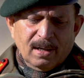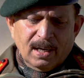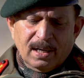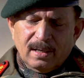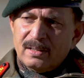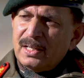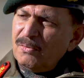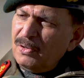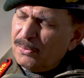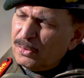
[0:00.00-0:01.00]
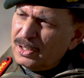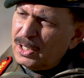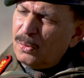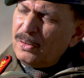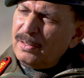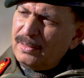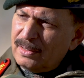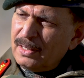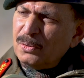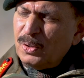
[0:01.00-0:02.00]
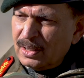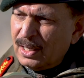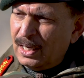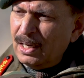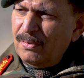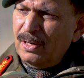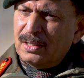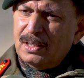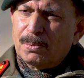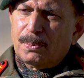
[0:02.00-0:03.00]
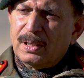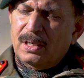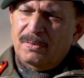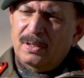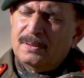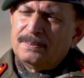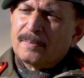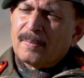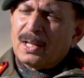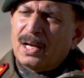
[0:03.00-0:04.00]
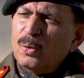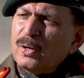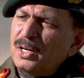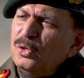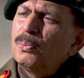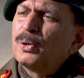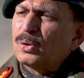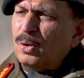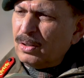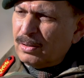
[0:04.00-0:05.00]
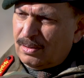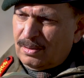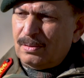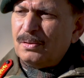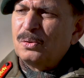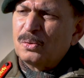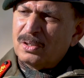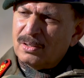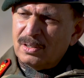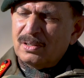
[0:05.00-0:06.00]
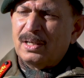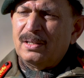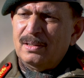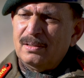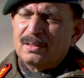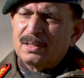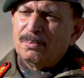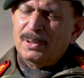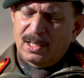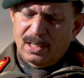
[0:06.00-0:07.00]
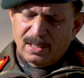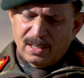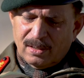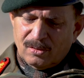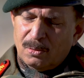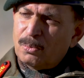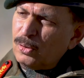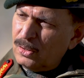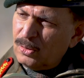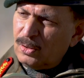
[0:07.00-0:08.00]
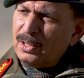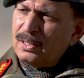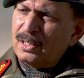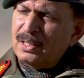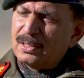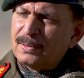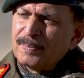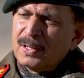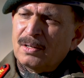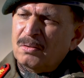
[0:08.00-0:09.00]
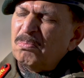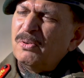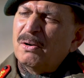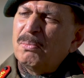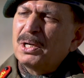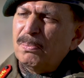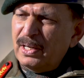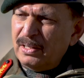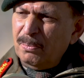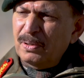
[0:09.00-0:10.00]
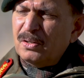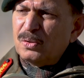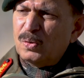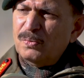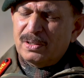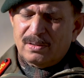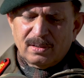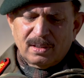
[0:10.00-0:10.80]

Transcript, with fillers: and then we'll have to sit down you know, at a higher level, at the diplomatic level, and look at new protocols. You know, since the Chinese, the PLA had sort of broken all the earlier, we have multiple agreements, you know, which uh,